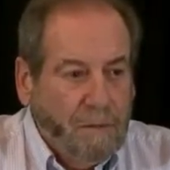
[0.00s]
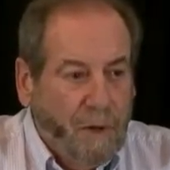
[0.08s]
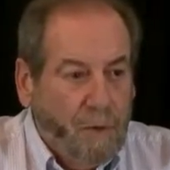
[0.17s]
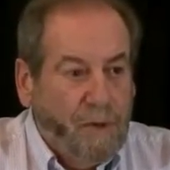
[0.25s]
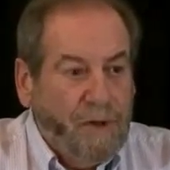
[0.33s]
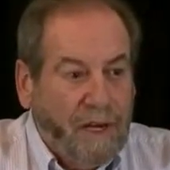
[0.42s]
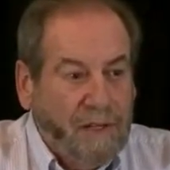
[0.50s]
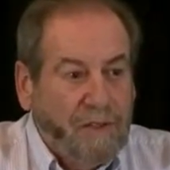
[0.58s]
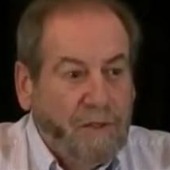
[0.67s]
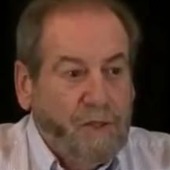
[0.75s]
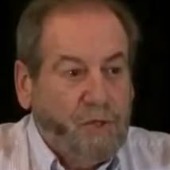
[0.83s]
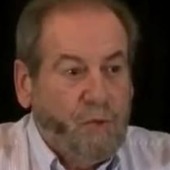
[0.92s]
But what we got to
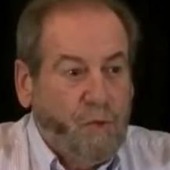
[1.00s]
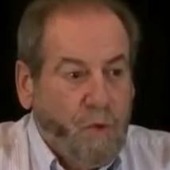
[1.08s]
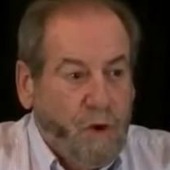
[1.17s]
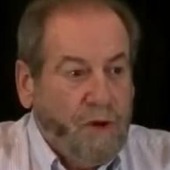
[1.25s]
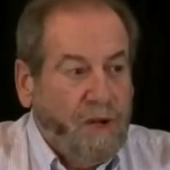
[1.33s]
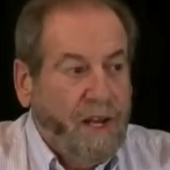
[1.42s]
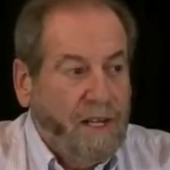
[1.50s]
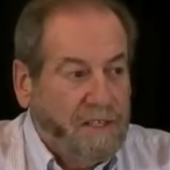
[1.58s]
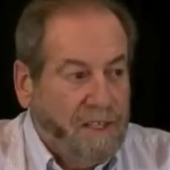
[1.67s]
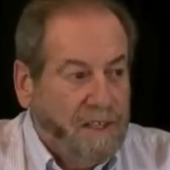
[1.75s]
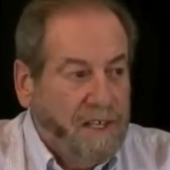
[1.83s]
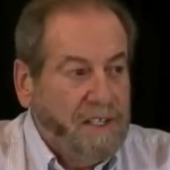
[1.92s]
do is work
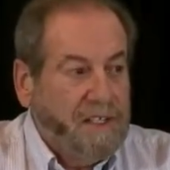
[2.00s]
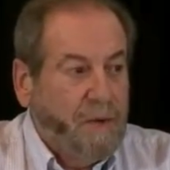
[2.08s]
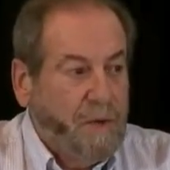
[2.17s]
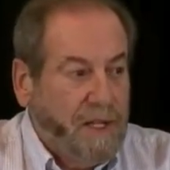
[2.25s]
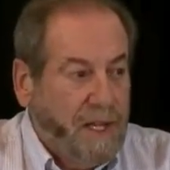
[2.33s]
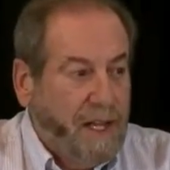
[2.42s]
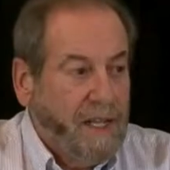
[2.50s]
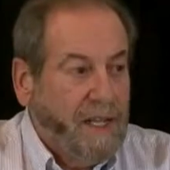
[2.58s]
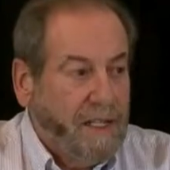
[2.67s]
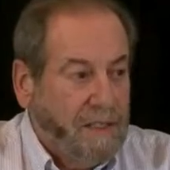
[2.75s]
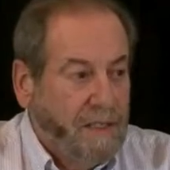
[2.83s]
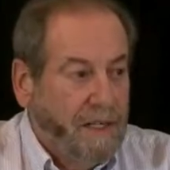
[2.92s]
at the things that we can
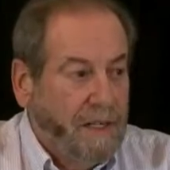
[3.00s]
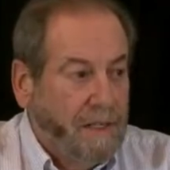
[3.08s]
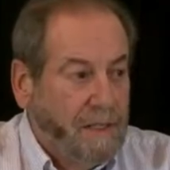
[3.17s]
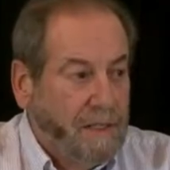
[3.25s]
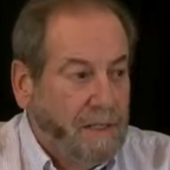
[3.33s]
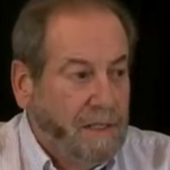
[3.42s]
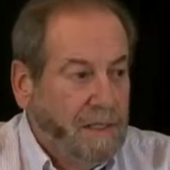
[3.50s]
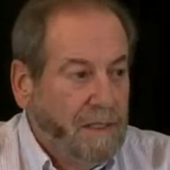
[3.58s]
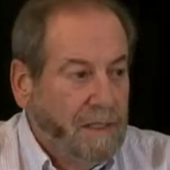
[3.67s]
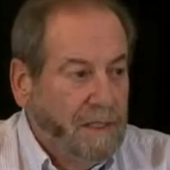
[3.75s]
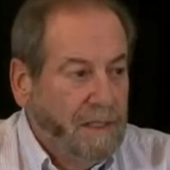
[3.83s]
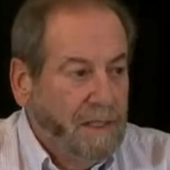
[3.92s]
get done.
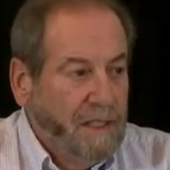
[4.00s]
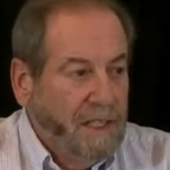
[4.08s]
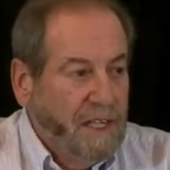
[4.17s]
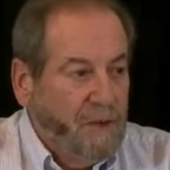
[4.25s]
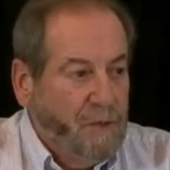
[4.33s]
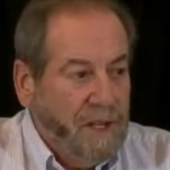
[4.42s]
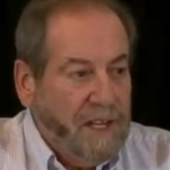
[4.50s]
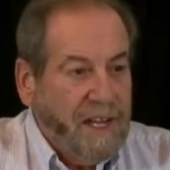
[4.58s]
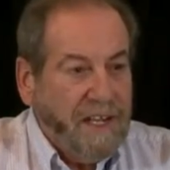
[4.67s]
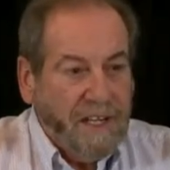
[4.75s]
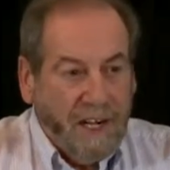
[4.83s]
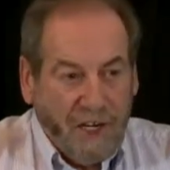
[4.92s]
If we
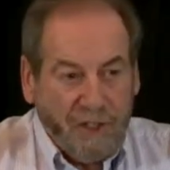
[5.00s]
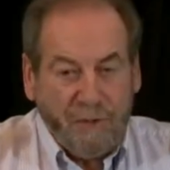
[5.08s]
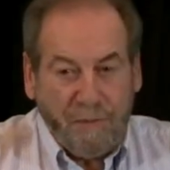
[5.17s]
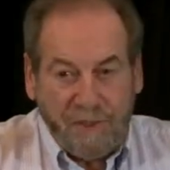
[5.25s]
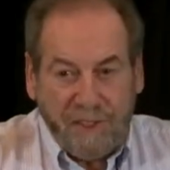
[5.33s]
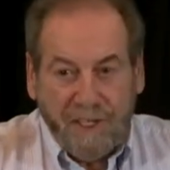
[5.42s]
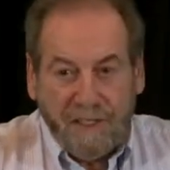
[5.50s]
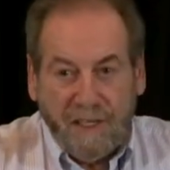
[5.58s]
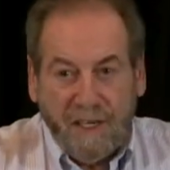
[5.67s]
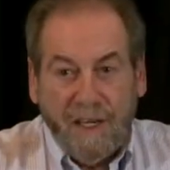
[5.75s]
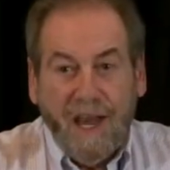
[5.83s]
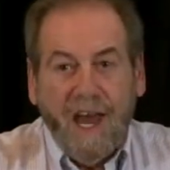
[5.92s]
can't get 100%
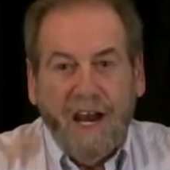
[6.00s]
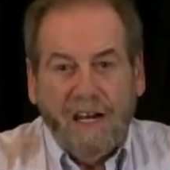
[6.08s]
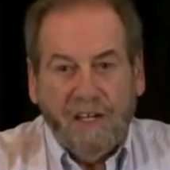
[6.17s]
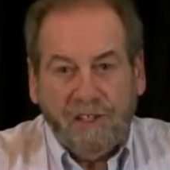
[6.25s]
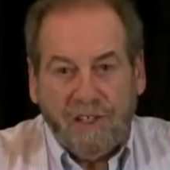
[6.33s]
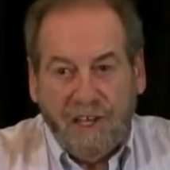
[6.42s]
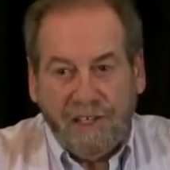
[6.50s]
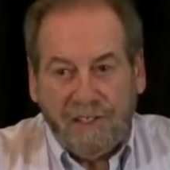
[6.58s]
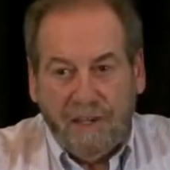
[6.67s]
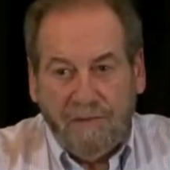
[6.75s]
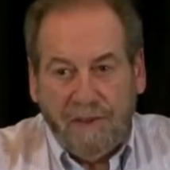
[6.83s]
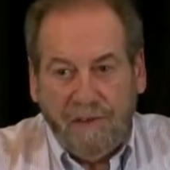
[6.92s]
done, let's take
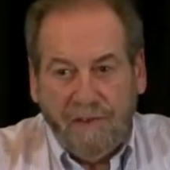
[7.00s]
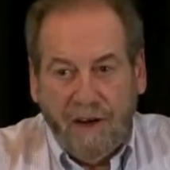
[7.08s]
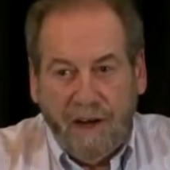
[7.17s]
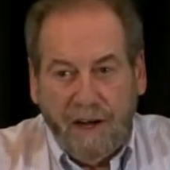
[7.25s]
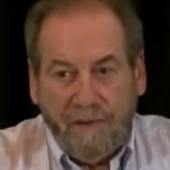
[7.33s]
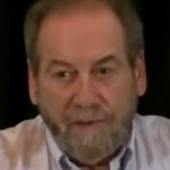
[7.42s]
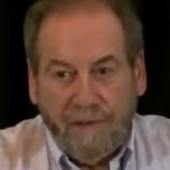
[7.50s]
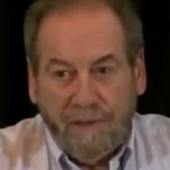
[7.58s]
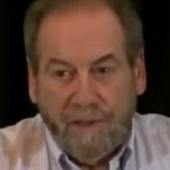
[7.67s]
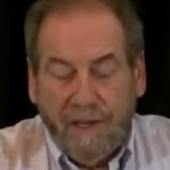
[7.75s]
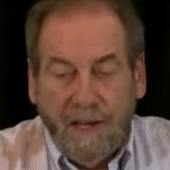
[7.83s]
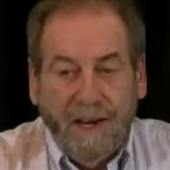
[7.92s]
75.
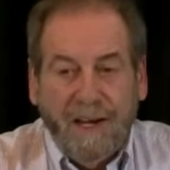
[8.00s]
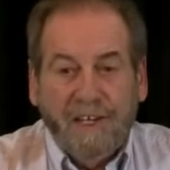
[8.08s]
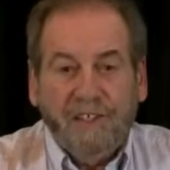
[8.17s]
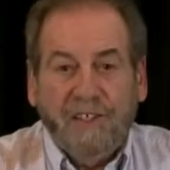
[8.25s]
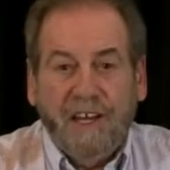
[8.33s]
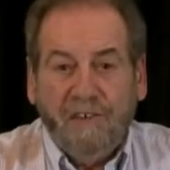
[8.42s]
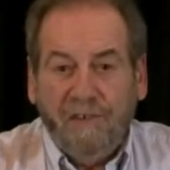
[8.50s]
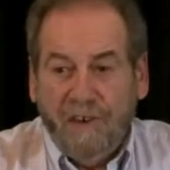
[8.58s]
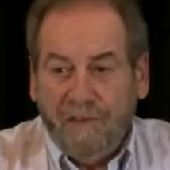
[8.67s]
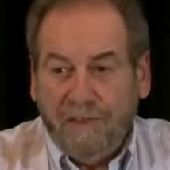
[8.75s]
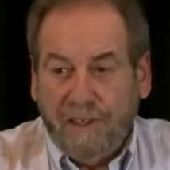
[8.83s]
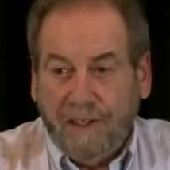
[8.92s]
Let's take
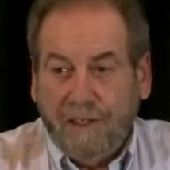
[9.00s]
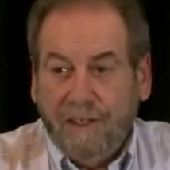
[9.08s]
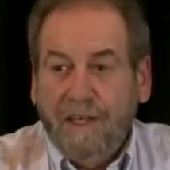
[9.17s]
50.